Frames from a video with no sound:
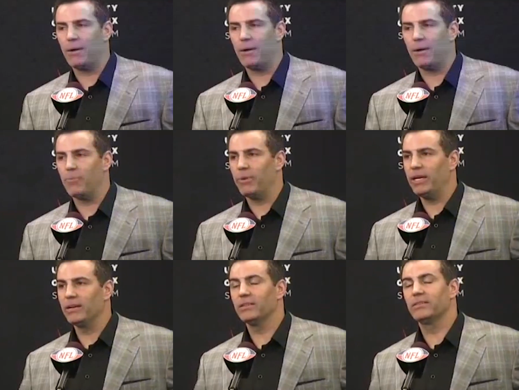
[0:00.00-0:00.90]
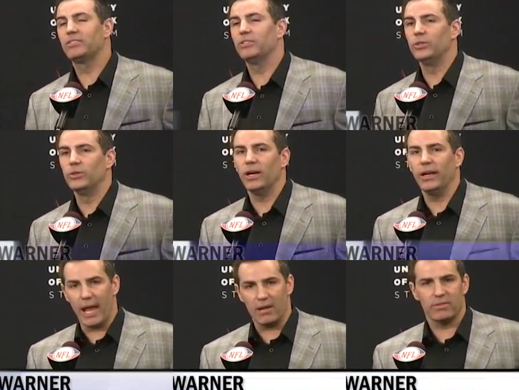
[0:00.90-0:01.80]
He finally did retire
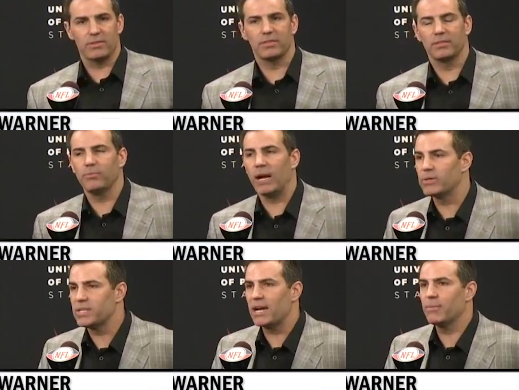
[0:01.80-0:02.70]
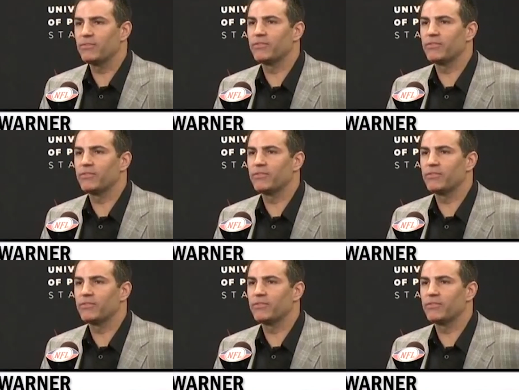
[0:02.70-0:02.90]
in 2010